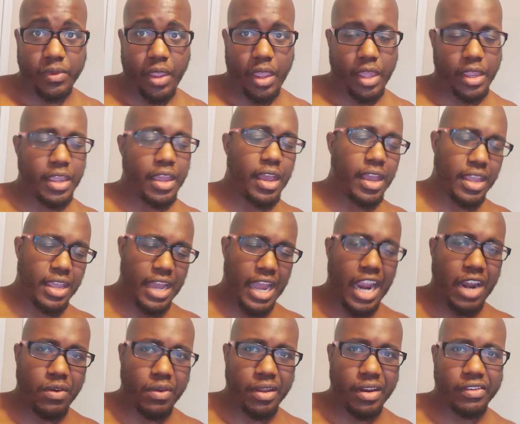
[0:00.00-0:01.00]
And yeah,
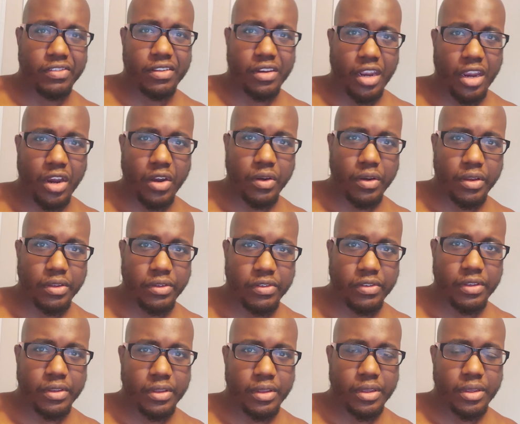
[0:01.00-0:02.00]
Chiron is in
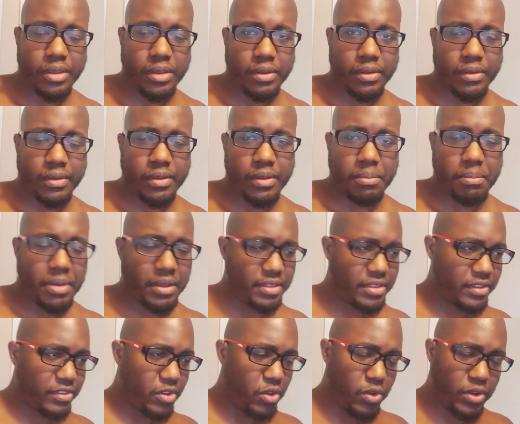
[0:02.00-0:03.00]
Aries, but
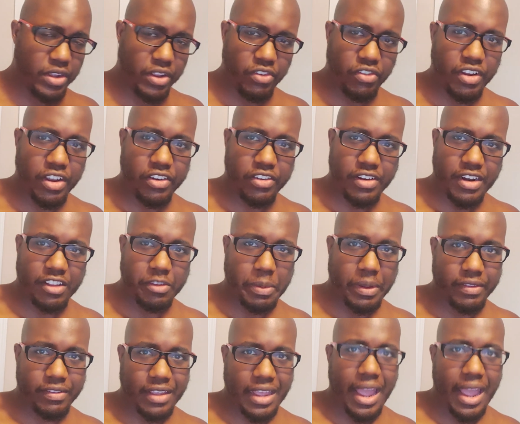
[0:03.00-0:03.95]
this whole conjunction that's about to